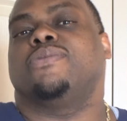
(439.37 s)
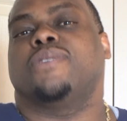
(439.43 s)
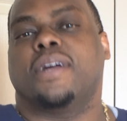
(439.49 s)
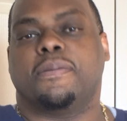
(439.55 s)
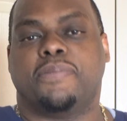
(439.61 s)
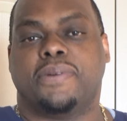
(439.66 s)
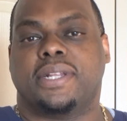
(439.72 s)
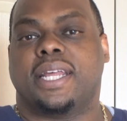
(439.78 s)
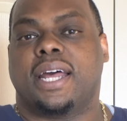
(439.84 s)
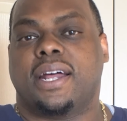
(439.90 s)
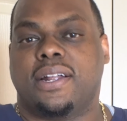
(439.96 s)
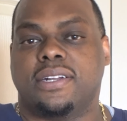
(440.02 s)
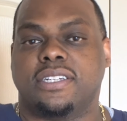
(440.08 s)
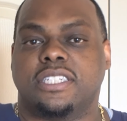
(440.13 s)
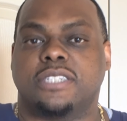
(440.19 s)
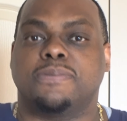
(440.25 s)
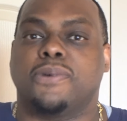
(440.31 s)
We're going to put that on
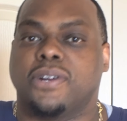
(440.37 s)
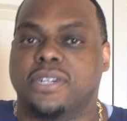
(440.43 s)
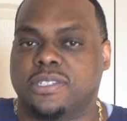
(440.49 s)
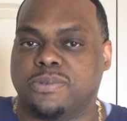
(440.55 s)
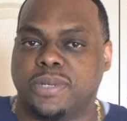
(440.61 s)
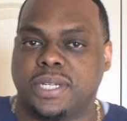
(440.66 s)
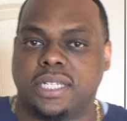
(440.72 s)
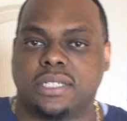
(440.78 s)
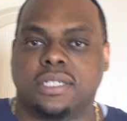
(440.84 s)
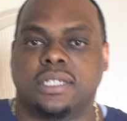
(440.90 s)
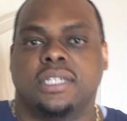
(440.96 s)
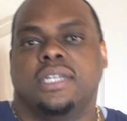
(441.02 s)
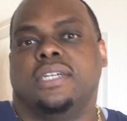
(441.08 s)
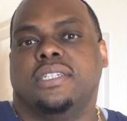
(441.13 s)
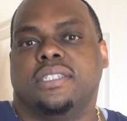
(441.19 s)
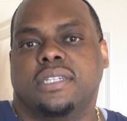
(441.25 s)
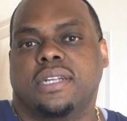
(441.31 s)
the smart switch.
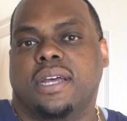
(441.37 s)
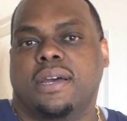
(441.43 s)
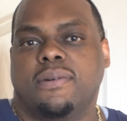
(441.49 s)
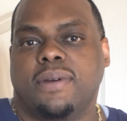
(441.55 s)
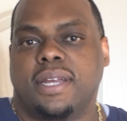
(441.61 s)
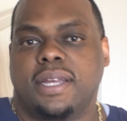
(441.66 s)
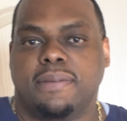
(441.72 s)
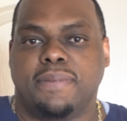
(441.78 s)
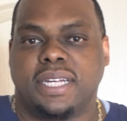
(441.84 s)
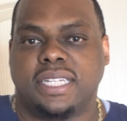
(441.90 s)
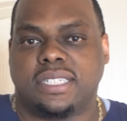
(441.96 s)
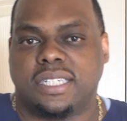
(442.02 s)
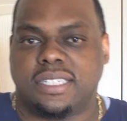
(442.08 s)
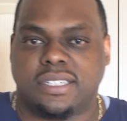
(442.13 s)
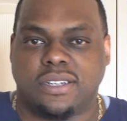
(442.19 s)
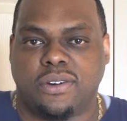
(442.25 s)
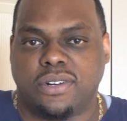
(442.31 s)
So that way
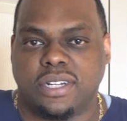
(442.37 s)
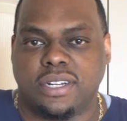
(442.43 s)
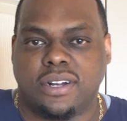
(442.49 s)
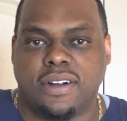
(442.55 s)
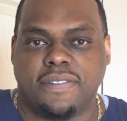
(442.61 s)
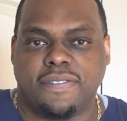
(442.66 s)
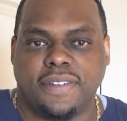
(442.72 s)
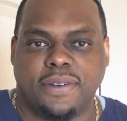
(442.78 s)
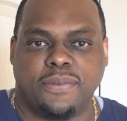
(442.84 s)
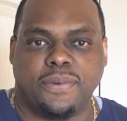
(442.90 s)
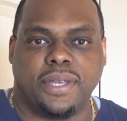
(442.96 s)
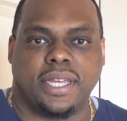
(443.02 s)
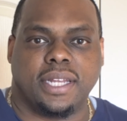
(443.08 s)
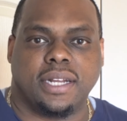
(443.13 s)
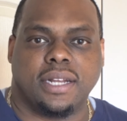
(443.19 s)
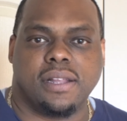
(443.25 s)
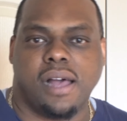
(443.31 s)
basically it's on and off and we
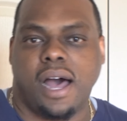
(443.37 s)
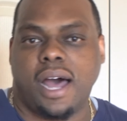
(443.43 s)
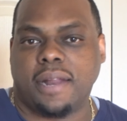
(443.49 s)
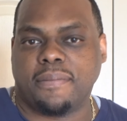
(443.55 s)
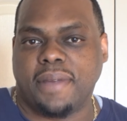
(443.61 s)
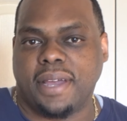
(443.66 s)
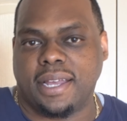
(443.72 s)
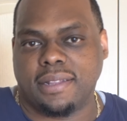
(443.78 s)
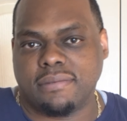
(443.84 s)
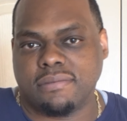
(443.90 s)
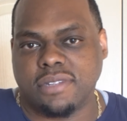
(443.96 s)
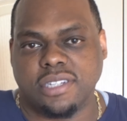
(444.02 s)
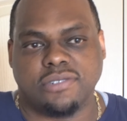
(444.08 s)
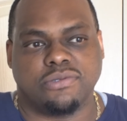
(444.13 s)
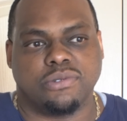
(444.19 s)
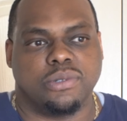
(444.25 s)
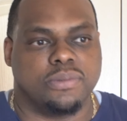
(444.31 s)
can automate
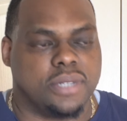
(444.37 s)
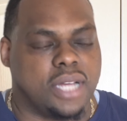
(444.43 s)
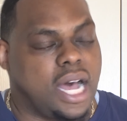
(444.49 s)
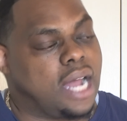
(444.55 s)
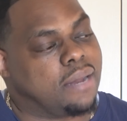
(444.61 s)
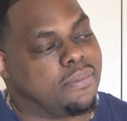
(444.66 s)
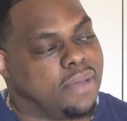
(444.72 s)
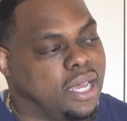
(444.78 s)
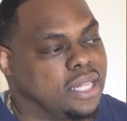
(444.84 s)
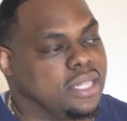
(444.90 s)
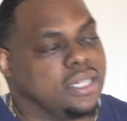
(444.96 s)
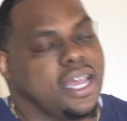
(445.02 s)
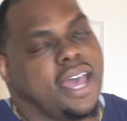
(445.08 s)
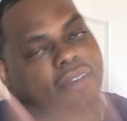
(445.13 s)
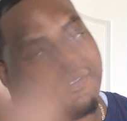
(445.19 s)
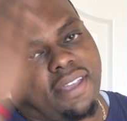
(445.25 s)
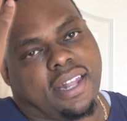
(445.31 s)
this room to automatically
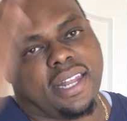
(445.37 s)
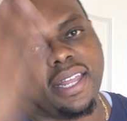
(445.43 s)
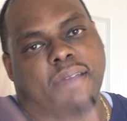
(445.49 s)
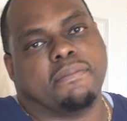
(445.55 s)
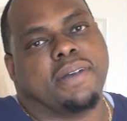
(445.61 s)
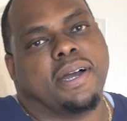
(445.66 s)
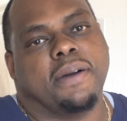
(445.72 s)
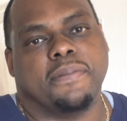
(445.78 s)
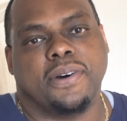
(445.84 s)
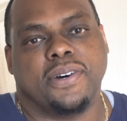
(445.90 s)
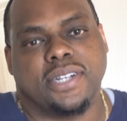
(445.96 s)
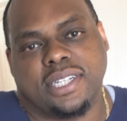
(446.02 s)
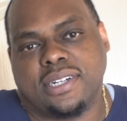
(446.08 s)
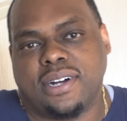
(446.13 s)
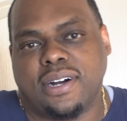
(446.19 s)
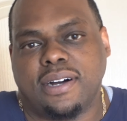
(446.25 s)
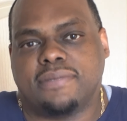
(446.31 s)
have that lamp come on
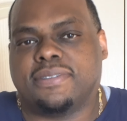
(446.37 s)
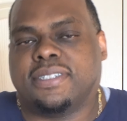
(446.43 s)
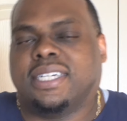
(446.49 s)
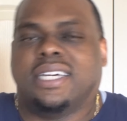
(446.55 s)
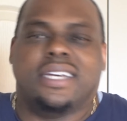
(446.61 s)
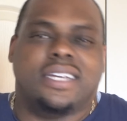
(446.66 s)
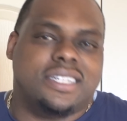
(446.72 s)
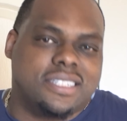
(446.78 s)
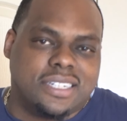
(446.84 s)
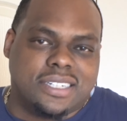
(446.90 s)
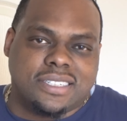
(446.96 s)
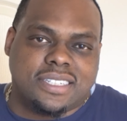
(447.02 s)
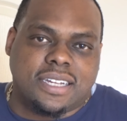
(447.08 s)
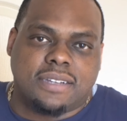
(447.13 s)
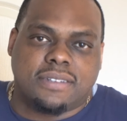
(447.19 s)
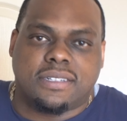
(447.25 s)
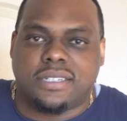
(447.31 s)
and off certain
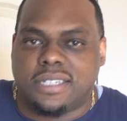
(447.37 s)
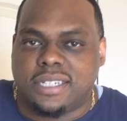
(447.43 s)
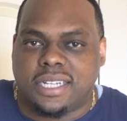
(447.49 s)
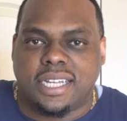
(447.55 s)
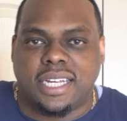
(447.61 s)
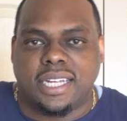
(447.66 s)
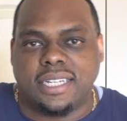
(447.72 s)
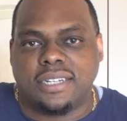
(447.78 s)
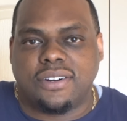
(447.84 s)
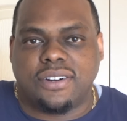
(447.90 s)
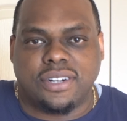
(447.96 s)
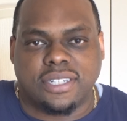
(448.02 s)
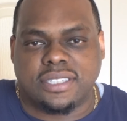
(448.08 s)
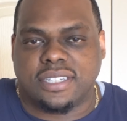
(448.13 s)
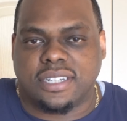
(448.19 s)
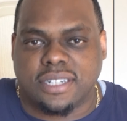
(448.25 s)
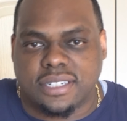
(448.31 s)
times of the day or
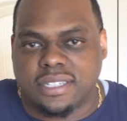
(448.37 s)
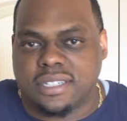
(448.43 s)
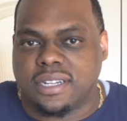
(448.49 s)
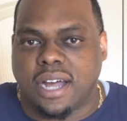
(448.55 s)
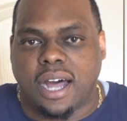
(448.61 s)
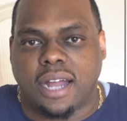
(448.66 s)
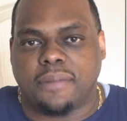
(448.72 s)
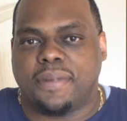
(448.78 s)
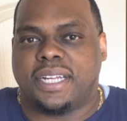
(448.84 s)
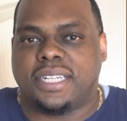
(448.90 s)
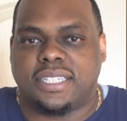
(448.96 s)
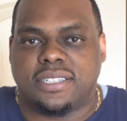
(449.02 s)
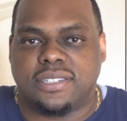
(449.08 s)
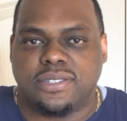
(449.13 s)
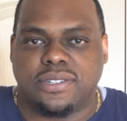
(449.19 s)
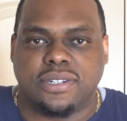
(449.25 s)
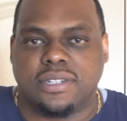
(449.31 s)
certain
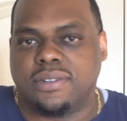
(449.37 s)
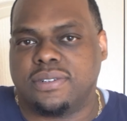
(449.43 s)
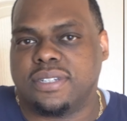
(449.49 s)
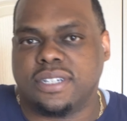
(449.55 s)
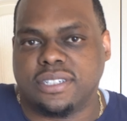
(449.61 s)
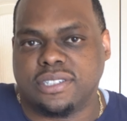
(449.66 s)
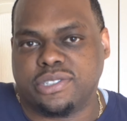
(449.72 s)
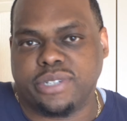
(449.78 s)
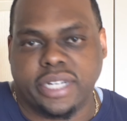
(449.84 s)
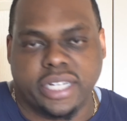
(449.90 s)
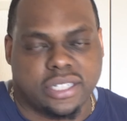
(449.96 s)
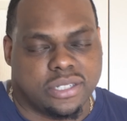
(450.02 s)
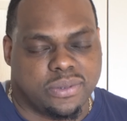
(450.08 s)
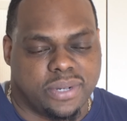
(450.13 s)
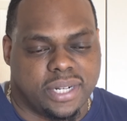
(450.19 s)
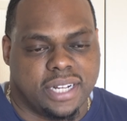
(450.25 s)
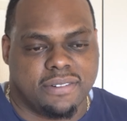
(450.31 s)
automations or certain triggers
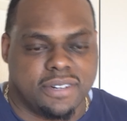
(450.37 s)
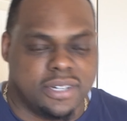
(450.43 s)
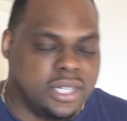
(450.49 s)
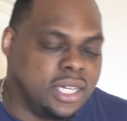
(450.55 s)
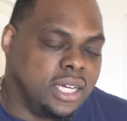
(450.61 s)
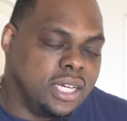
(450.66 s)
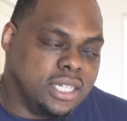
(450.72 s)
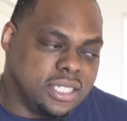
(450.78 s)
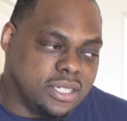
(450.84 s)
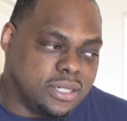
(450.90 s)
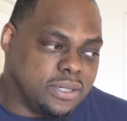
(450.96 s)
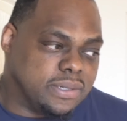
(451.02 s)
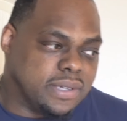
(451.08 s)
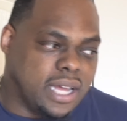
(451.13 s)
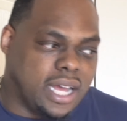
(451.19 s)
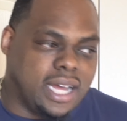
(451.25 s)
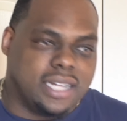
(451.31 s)
or whatever. So
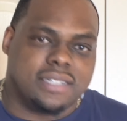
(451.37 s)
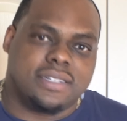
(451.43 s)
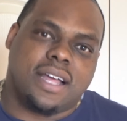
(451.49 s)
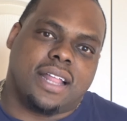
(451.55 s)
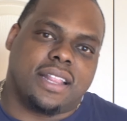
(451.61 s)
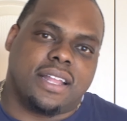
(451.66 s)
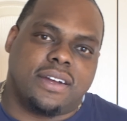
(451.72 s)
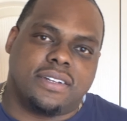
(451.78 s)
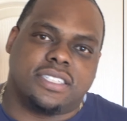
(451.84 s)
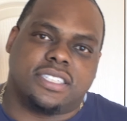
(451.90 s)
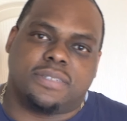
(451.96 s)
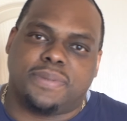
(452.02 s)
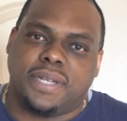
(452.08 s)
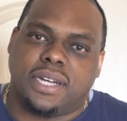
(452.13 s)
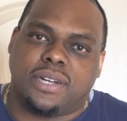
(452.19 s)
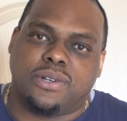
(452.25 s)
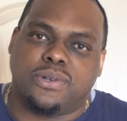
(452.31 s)
uh, I thought it would just
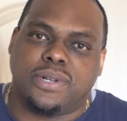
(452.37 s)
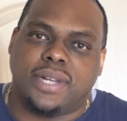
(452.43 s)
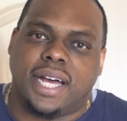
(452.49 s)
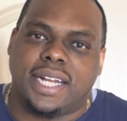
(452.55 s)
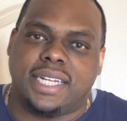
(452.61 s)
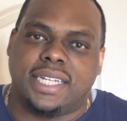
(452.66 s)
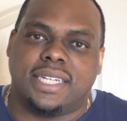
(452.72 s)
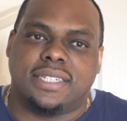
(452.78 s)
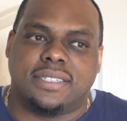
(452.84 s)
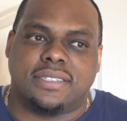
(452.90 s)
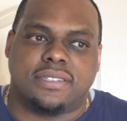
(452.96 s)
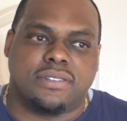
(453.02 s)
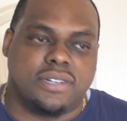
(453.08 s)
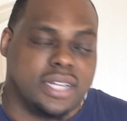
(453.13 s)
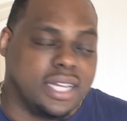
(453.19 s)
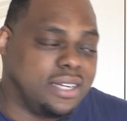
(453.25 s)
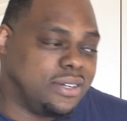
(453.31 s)
be a cool idea to just
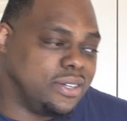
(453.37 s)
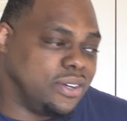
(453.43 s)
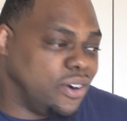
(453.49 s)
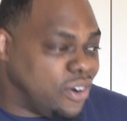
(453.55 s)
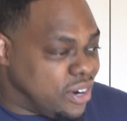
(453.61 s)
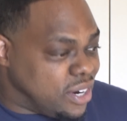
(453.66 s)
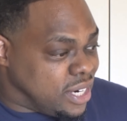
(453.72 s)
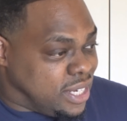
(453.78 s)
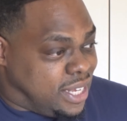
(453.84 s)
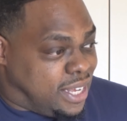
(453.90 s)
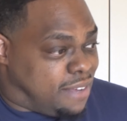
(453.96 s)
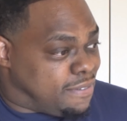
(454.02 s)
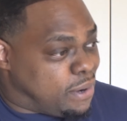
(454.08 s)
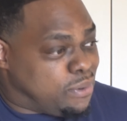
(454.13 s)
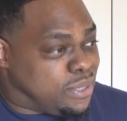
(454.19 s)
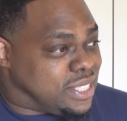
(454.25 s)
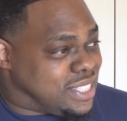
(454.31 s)
throw that on. Or if
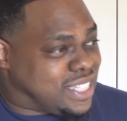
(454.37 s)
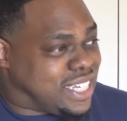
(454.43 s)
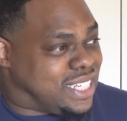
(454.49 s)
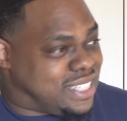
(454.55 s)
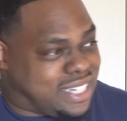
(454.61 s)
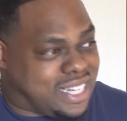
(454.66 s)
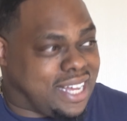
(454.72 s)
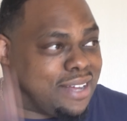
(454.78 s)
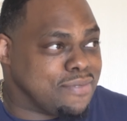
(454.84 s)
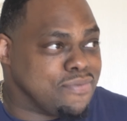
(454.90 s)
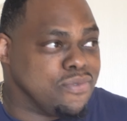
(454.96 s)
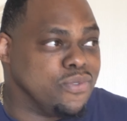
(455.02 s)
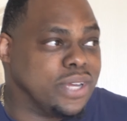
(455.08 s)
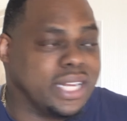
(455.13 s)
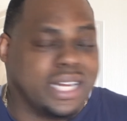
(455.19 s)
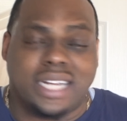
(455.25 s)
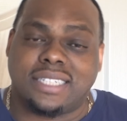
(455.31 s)
I want to change it out,
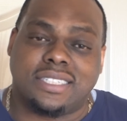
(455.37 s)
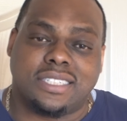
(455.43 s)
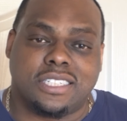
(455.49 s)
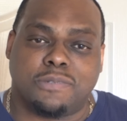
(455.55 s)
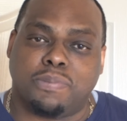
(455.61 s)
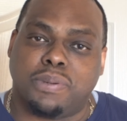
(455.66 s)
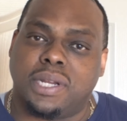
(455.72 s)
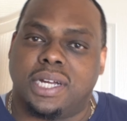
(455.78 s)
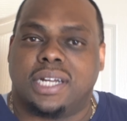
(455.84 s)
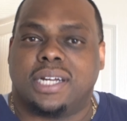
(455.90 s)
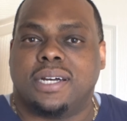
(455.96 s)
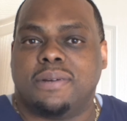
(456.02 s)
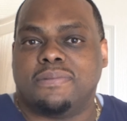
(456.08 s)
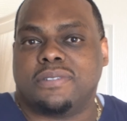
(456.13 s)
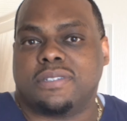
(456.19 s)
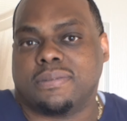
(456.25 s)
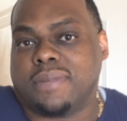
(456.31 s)
we can actually just plug
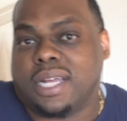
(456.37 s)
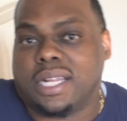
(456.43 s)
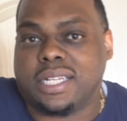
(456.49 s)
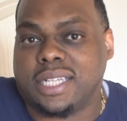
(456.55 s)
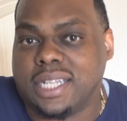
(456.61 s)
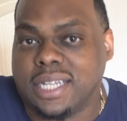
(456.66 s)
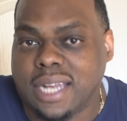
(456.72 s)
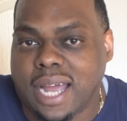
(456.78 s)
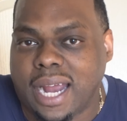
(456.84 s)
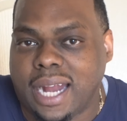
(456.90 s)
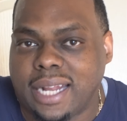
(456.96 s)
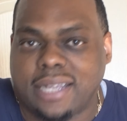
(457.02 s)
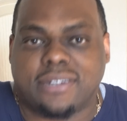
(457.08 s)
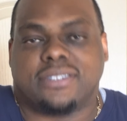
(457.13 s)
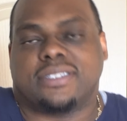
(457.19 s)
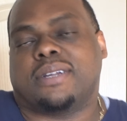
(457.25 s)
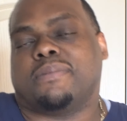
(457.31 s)
up some LED
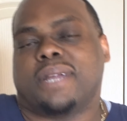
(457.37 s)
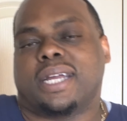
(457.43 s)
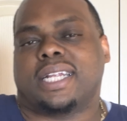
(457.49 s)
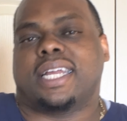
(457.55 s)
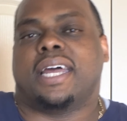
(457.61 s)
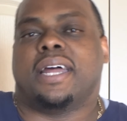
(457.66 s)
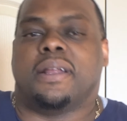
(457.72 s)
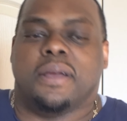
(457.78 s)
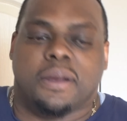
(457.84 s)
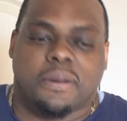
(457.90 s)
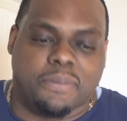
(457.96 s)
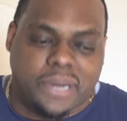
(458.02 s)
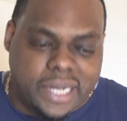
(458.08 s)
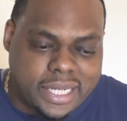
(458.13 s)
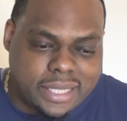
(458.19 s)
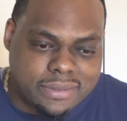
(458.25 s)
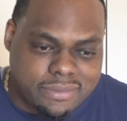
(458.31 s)
lighting or something like that.
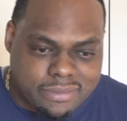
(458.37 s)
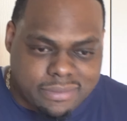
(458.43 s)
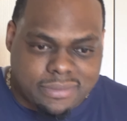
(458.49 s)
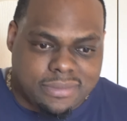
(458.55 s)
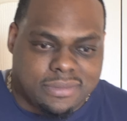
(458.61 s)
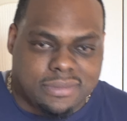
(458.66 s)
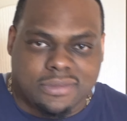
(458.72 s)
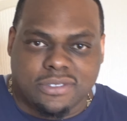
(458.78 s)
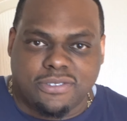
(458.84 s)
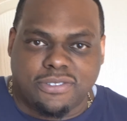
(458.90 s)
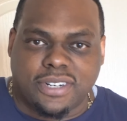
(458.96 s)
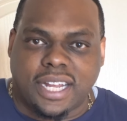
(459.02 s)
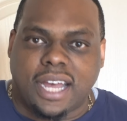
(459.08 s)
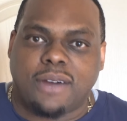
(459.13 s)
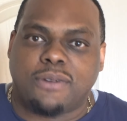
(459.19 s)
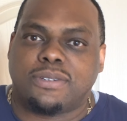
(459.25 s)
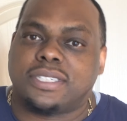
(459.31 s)
But for
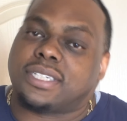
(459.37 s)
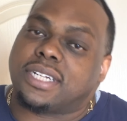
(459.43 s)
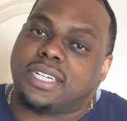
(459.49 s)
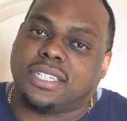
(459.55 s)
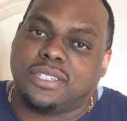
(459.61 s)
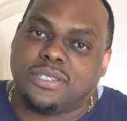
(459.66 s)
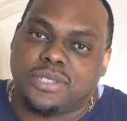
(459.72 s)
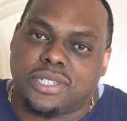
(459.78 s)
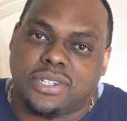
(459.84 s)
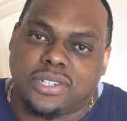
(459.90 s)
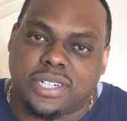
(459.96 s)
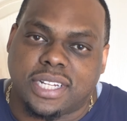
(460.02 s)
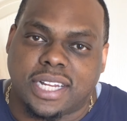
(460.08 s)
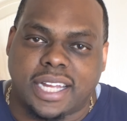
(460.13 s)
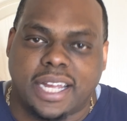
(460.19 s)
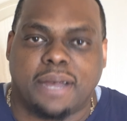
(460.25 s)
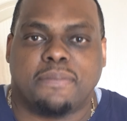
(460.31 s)
now, we're just gonna use it on the
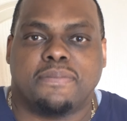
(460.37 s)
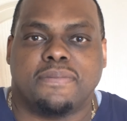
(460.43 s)
lamp.